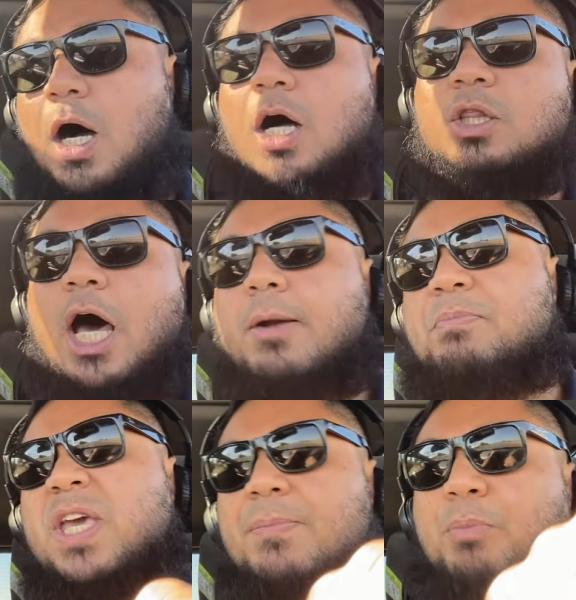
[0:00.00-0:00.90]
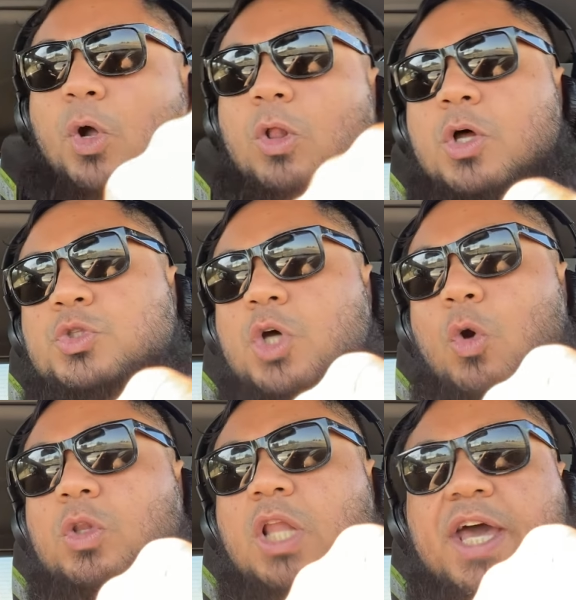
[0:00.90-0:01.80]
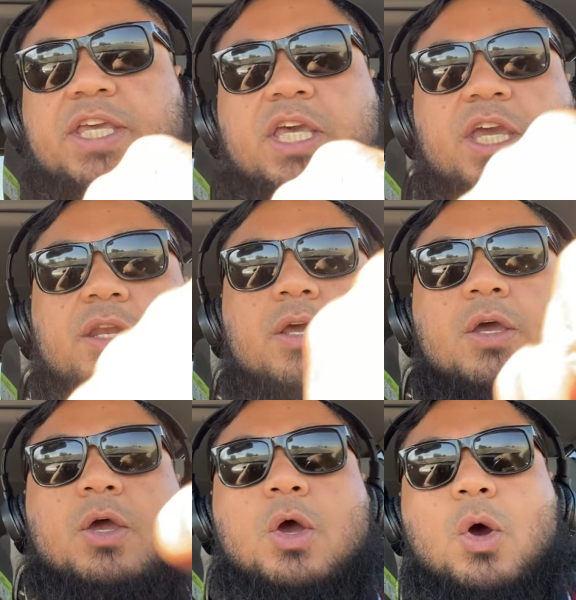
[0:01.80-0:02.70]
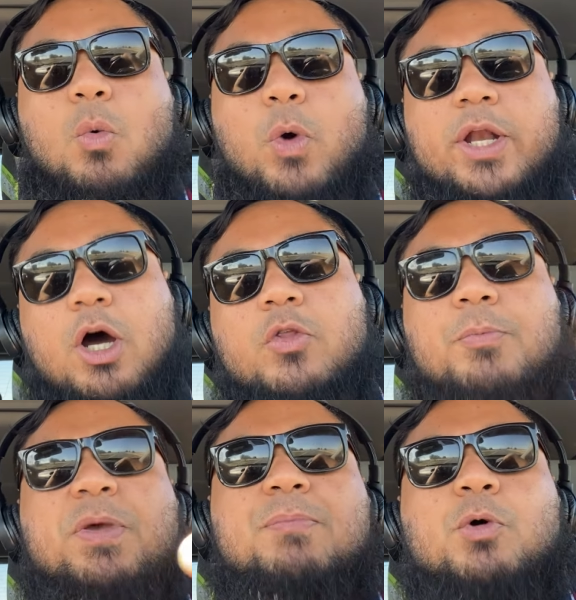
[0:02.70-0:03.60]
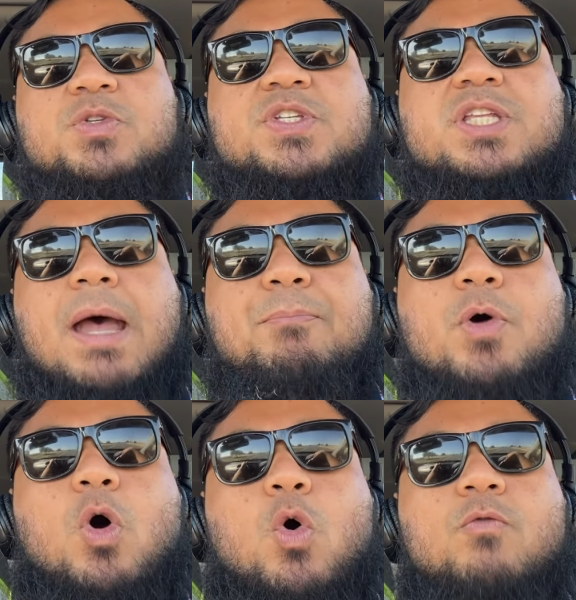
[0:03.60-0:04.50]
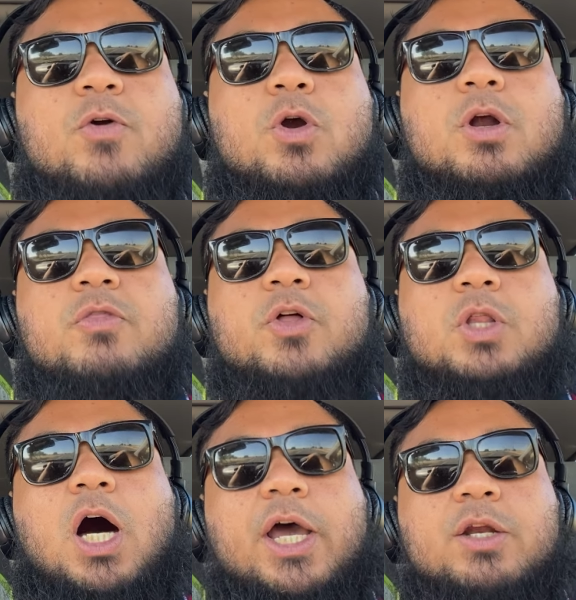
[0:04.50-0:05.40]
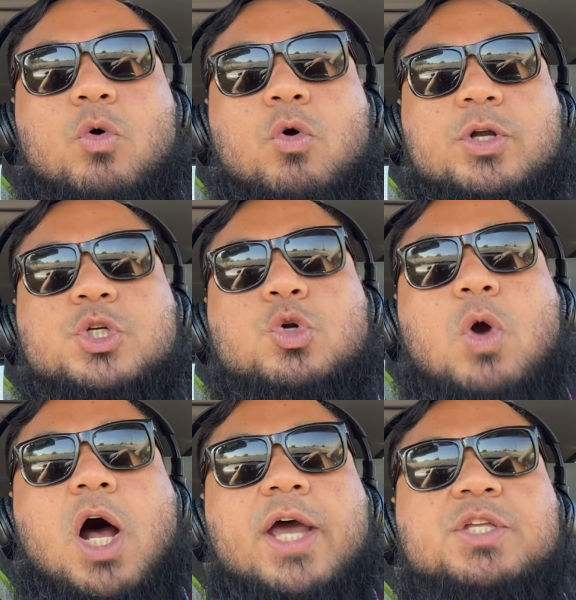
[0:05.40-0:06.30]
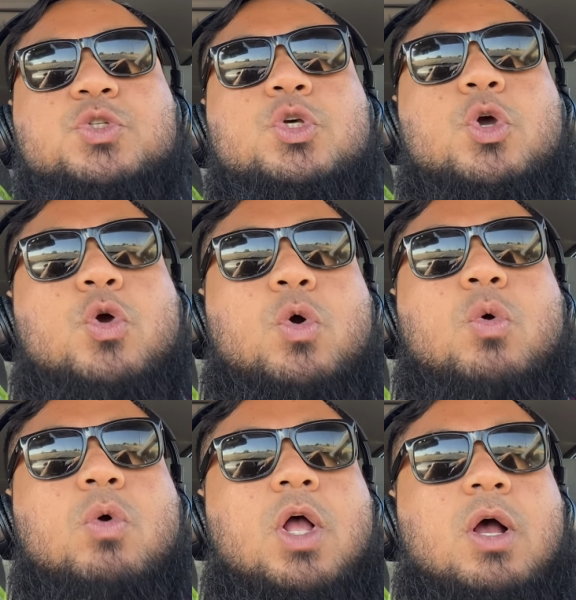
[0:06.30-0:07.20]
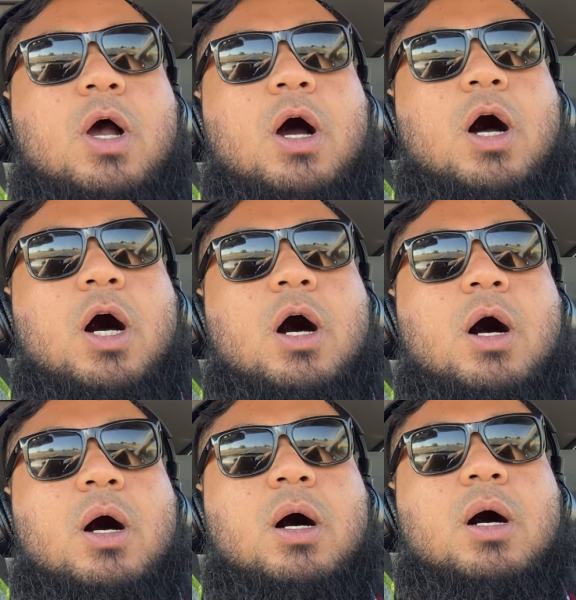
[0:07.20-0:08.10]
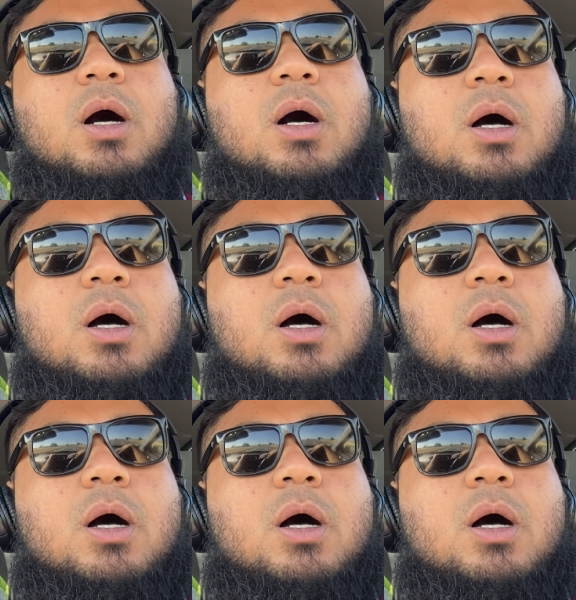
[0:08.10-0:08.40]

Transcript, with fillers: a lot of people don't like it when other people step over the line or try to uh,